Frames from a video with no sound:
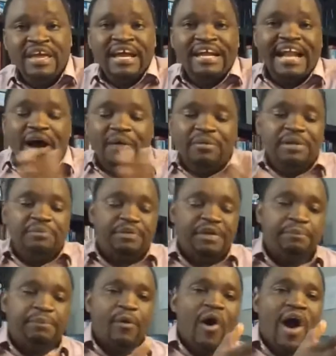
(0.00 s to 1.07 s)
and how many
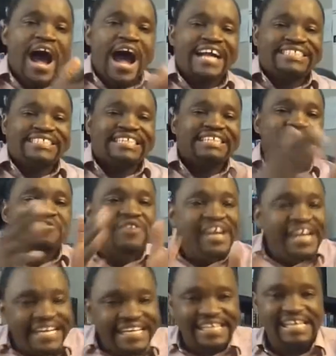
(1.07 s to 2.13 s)
people are actually
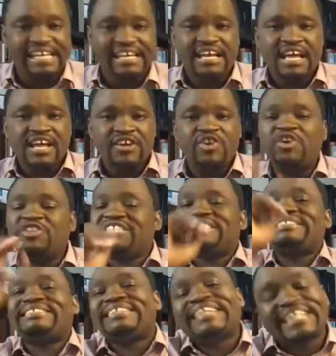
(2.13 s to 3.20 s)
reading not
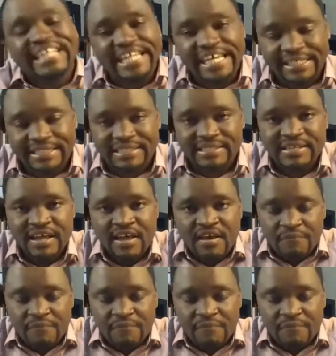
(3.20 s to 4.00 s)
just the clicks